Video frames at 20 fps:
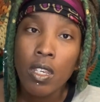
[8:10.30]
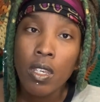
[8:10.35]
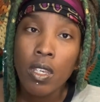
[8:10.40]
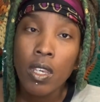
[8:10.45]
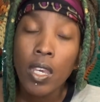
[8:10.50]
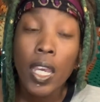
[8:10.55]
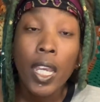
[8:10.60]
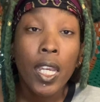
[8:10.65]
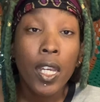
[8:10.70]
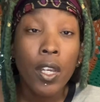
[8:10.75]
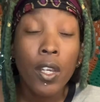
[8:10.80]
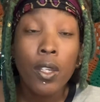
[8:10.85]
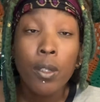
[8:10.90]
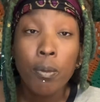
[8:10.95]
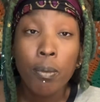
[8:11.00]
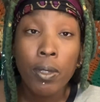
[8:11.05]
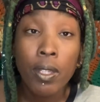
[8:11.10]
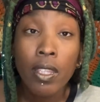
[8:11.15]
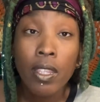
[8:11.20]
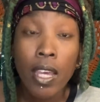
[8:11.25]
it could
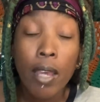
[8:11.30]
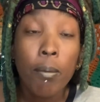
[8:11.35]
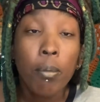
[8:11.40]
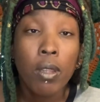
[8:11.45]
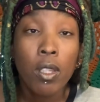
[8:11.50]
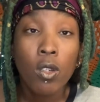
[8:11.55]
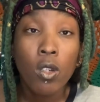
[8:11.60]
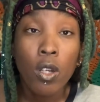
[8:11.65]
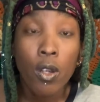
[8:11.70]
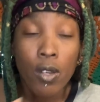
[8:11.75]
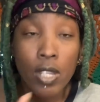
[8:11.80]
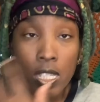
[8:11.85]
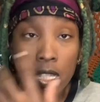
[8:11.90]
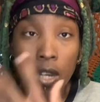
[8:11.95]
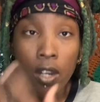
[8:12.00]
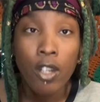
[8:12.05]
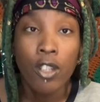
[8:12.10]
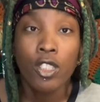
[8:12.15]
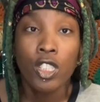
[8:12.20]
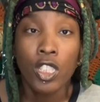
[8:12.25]
be that Pluto is
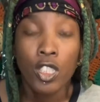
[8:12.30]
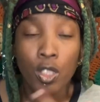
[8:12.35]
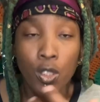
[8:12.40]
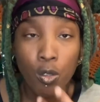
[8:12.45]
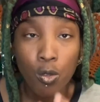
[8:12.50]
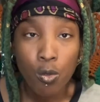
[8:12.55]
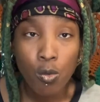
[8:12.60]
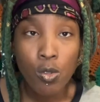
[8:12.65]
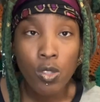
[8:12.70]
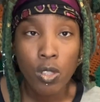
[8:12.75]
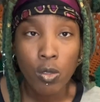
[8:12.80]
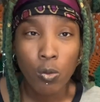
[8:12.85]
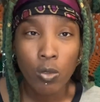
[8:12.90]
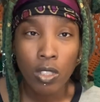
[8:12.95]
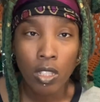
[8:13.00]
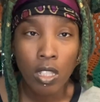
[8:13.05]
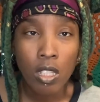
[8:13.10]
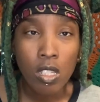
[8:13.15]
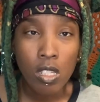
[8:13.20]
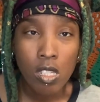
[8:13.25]
urging you to
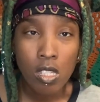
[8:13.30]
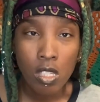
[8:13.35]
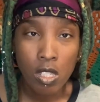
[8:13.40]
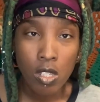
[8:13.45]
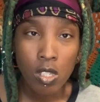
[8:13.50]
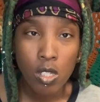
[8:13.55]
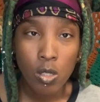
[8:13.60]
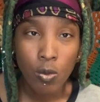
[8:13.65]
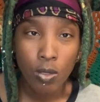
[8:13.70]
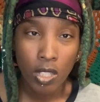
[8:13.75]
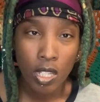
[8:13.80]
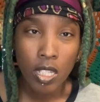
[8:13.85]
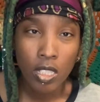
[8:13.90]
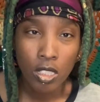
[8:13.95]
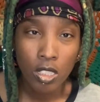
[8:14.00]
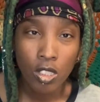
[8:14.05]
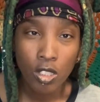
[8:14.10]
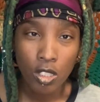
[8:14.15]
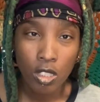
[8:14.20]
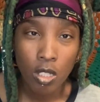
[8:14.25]
release this
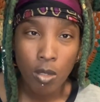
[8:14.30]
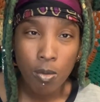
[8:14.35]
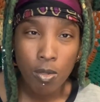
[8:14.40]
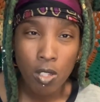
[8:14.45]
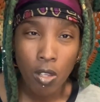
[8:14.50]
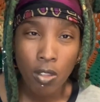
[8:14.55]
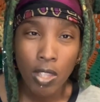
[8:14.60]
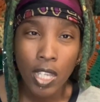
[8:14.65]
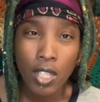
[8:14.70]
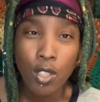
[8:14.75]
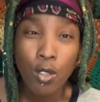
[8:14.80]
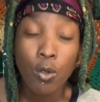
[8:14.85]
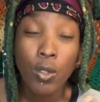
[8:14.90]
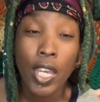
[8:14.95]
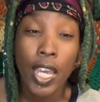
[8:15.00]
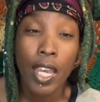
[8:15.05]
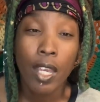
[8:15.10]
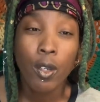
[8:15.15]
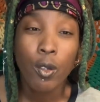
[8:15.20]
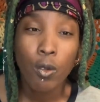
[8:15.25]
relationship so that you
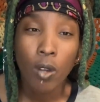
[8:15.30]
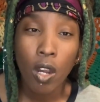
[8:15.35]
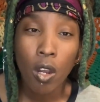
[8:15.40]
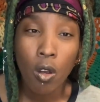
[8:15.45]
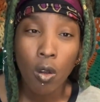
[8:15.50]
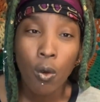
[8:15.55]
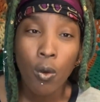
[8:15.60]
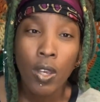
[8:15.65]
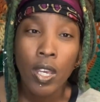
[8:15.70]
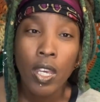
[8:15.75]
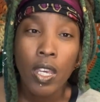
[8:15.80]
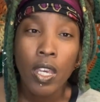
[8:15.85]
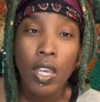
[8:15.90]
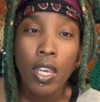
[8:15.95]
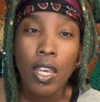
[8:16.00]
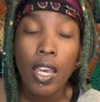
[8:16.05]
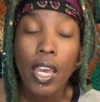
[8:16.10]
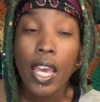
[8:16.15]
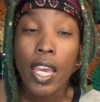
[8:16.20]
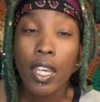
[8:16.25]
can grow
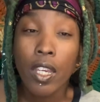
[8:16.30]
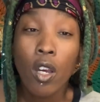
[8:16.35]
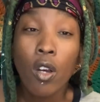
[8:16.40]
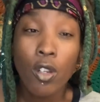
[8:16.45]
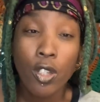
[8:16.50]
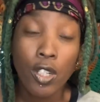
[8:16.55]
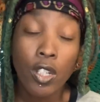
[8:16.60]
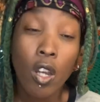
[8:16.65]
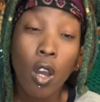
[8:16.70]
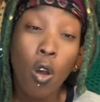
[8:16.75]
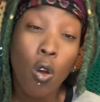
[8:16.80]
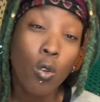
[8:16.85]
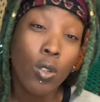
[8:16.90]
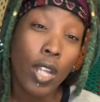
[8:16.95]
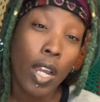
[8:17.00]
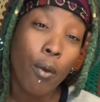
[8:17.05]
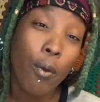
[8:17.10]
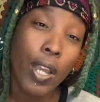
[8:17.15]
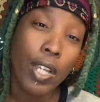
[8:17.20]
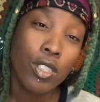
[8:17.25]
and go your own
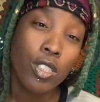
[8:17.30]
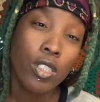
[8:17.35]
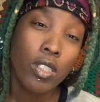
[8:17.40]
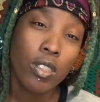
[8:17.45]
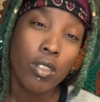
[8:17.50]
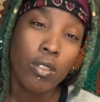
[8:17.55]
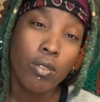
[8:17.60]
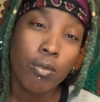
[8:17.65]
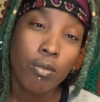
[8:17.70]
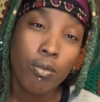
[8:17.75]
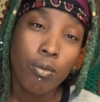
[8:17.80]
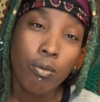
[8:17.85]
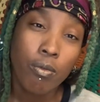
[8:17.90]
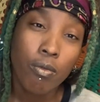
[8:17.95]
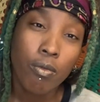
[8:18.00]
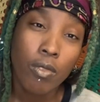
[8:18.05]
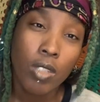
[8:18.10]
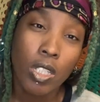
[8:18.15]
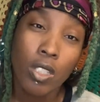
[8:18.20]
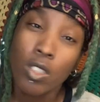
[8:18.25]
direction.
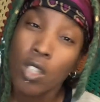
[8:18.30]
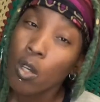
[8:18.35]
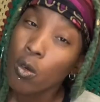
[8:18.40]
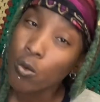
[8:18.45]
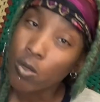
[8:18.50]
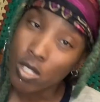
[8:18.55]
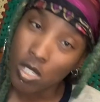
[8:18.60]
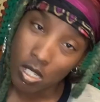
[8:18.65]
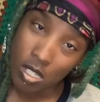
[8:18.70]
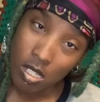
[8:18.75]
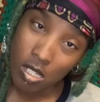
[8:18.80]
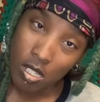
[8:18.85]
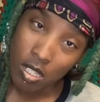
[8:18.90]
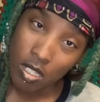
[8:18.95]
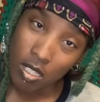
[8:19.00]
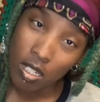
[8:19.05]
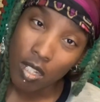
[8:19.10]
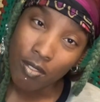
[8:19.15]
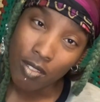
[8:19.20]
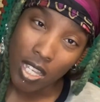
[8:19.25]
Don't resist it
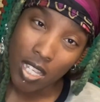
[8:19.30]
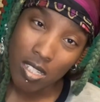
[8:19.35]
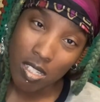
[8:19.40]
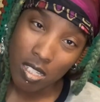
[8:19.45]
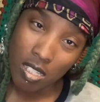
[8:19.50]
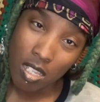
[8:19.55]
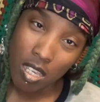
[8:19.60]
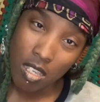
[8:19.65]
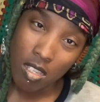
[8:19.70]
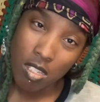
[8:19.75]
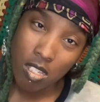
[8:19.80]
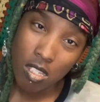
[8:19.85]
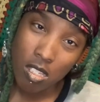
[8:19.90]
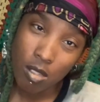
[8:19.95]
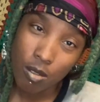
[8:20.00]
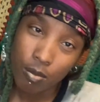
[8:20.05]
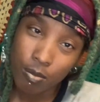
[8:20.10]
if that's the case.